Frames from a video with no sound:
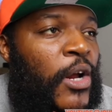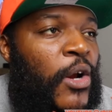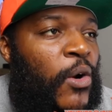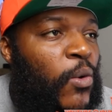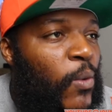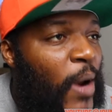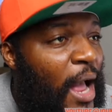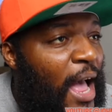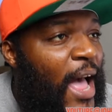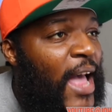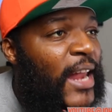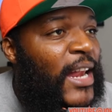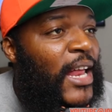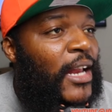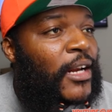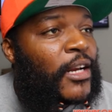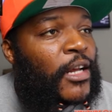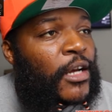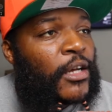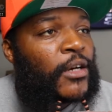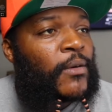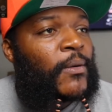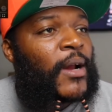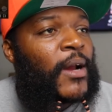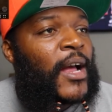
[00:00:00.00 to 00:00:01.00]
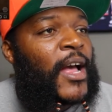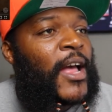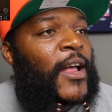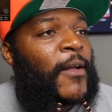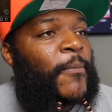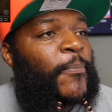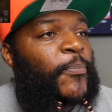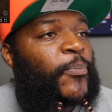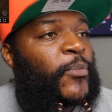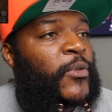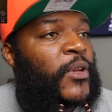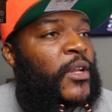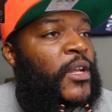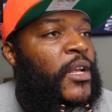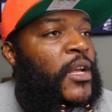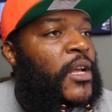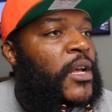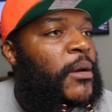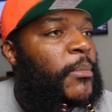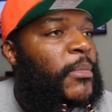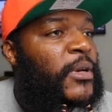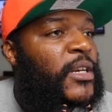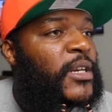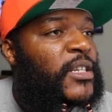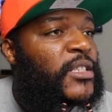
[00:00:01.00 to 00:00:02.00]
ride. I love to ride.
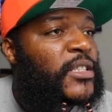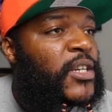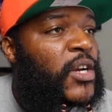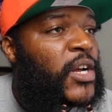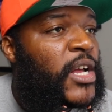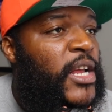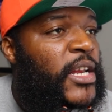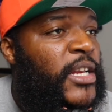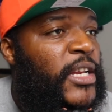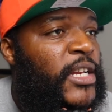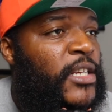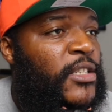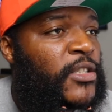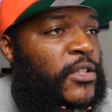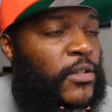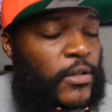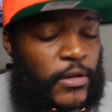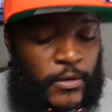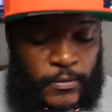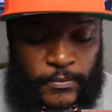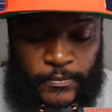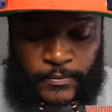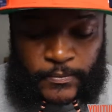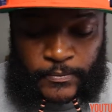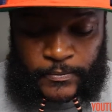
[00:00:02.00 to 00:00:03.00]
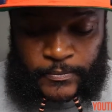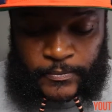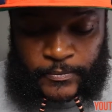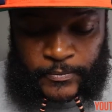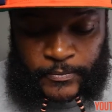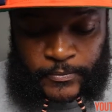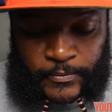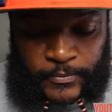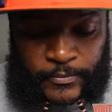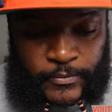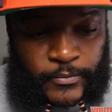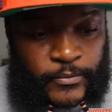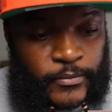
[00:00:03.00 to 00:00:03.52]
But let's go ahead and get to it.